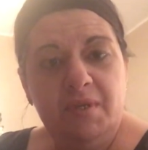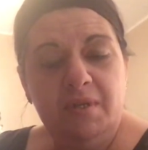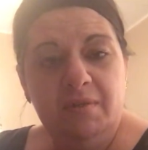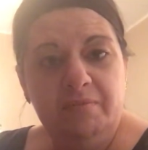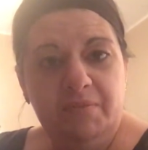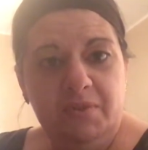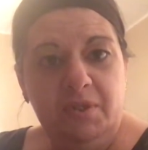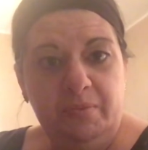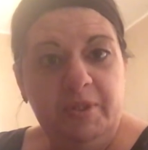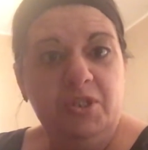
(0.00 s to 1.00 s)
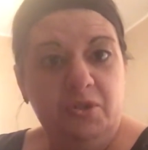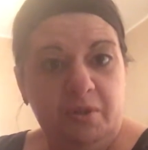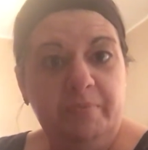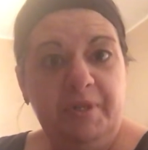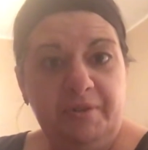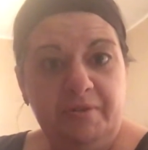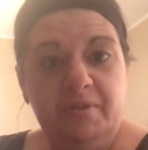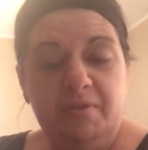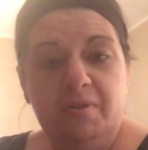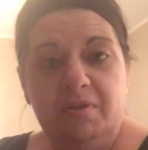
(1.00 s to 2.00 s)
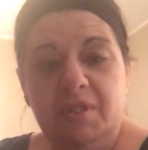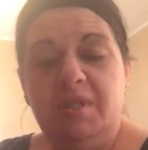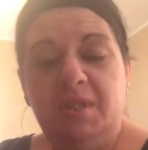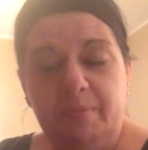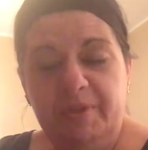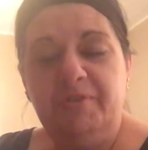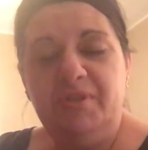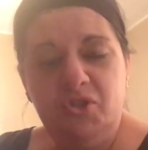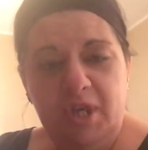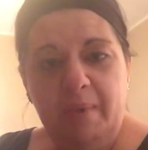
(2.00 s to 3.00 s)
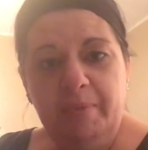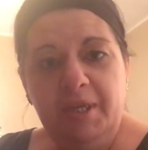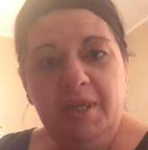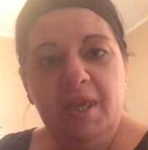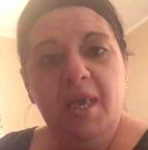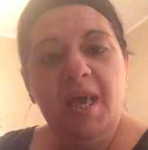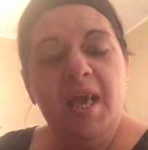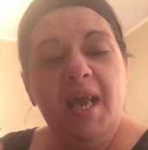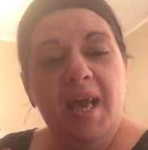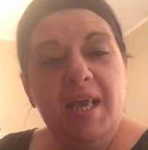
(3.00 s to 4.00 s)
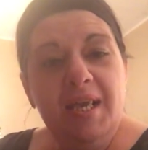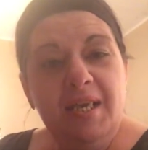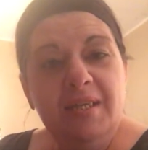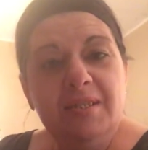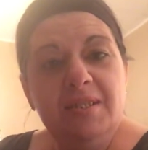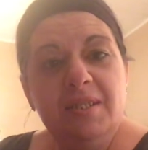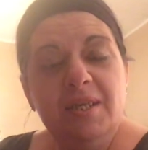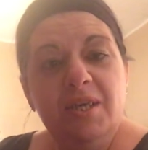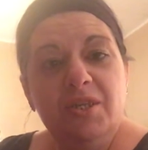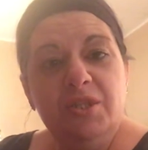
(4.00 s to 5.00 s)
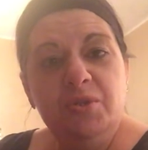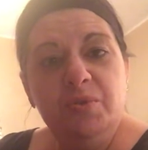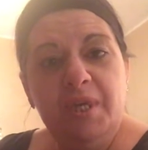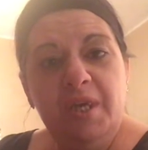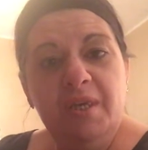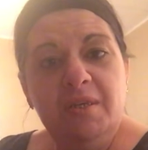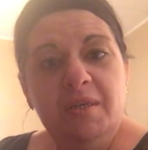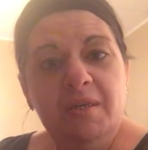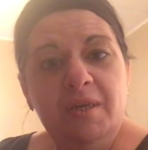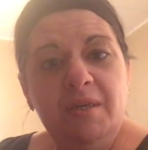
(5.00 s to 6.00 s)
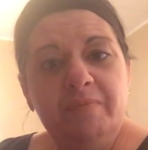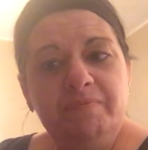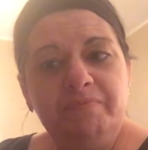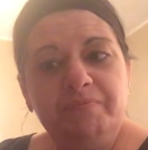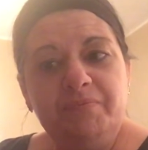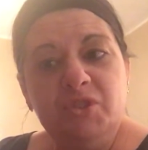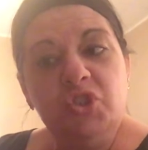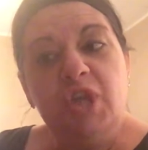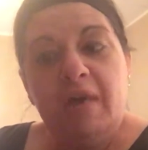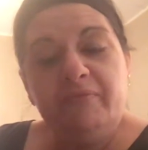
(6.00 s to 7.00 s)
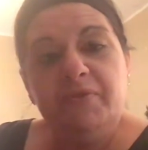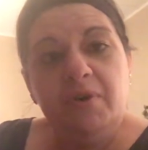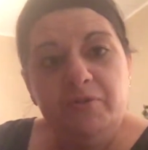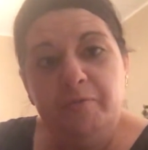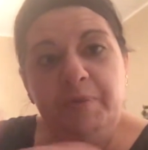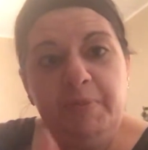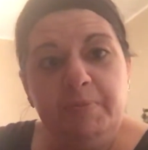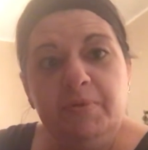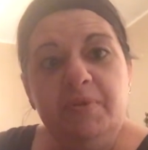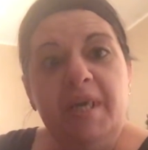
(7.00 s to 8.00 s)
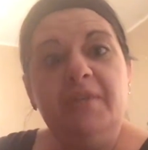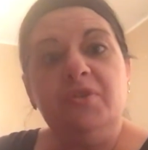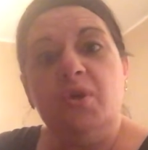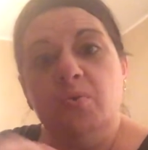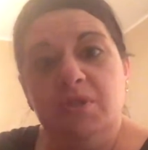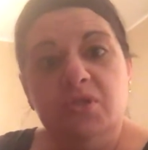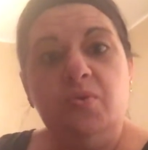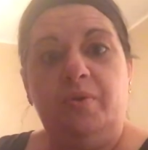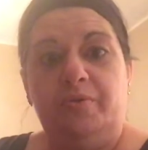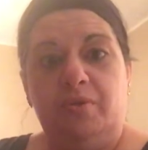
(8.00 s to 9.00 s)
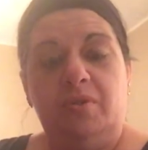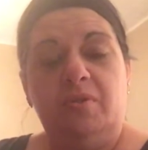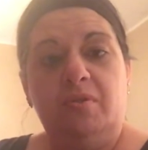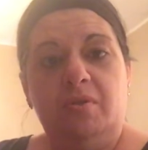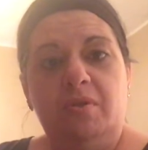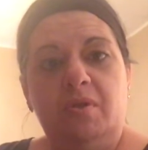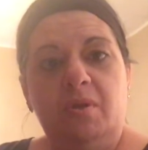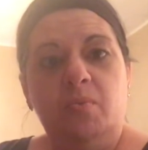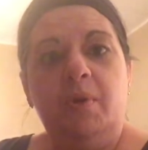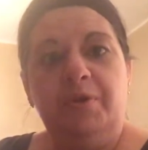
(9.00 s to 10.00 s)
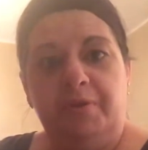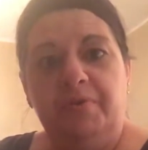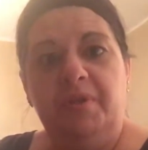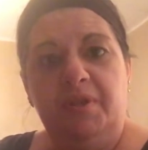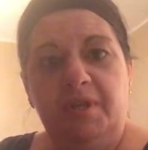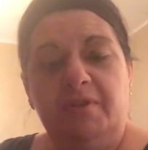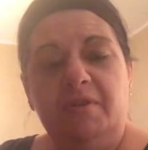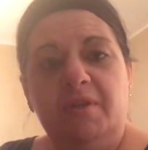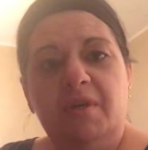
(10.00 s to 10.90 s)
um, you know, because you compared, did the comparison shopping. And you can um, shop for other people at those stores while you're in there.